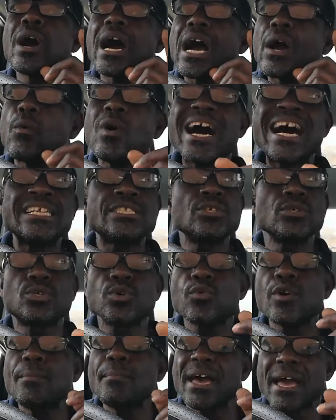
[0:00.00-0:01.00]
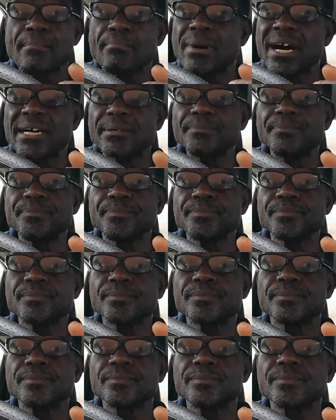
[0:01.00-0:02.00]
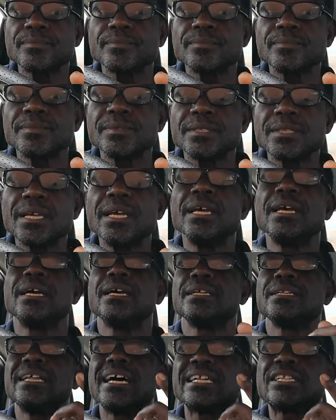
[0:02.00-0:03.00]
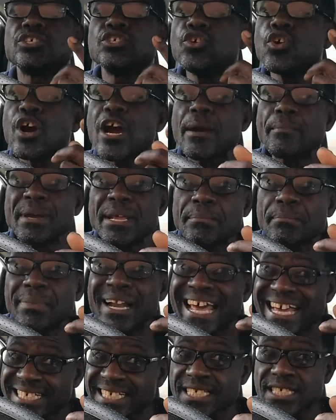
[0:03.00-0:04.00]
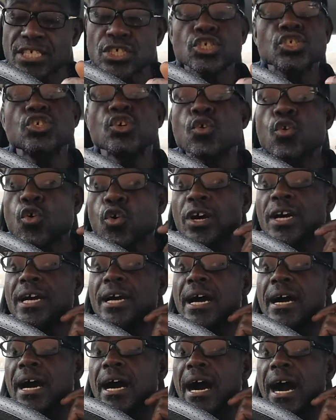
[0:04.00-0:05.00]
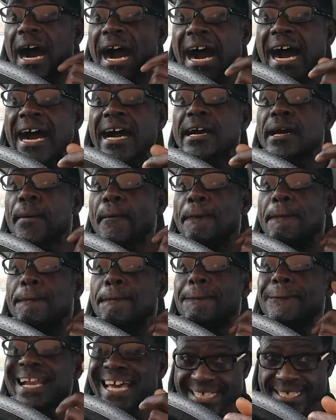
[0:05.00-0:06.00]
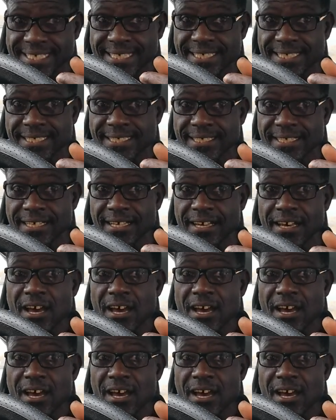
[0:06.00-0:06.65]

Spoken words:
I want you to remember that you are being blessed. You are blessed.